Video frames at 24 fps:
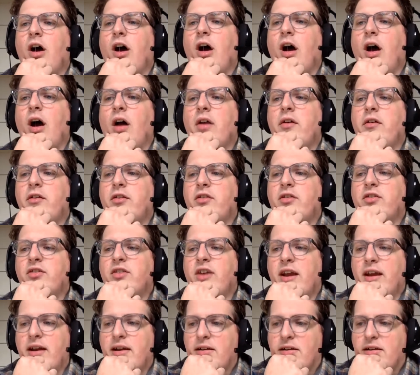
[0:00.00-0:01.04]

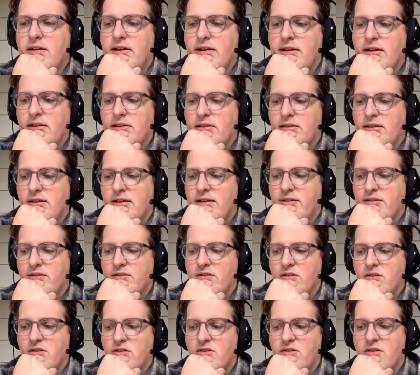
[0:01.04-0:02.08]
understanding
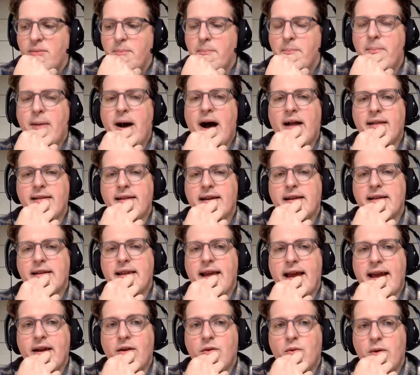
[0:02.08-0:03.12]
this symbolic
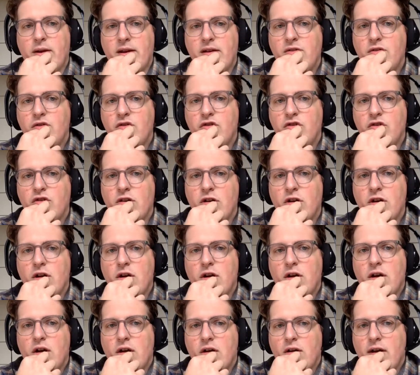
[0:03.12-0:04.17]
language
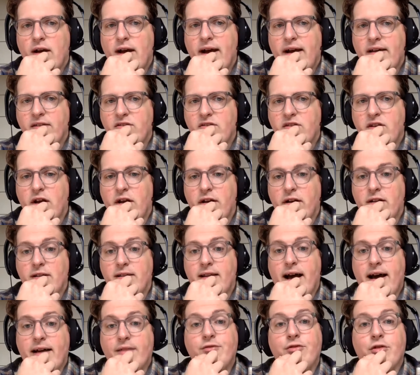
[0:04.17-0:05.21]
has done a
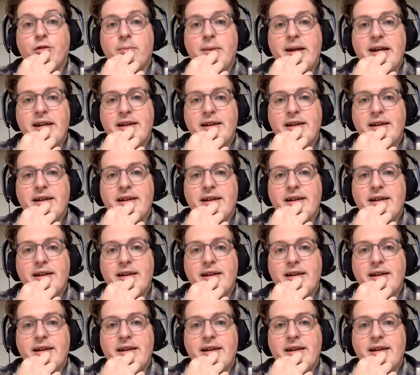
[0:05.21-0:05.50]
lot for me.